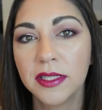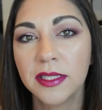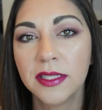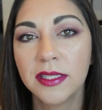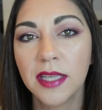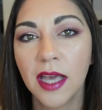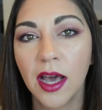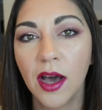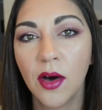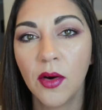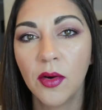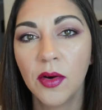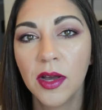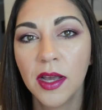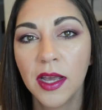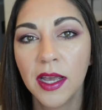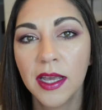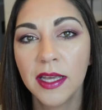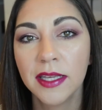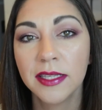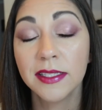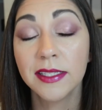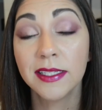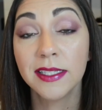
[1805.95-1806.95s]
So
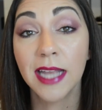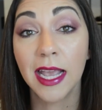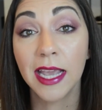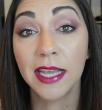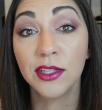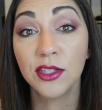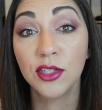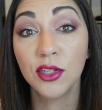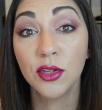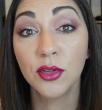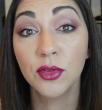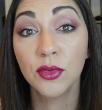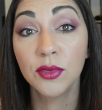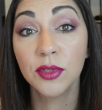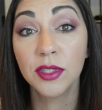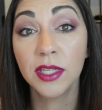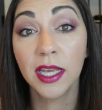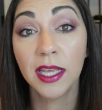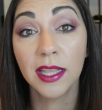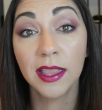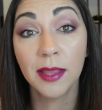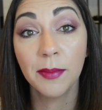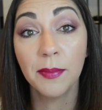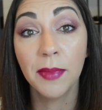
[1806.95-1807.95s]
stay tuned.
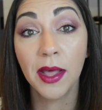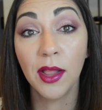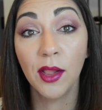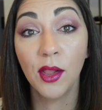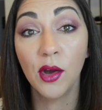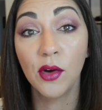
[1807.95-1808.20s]
Hit the bell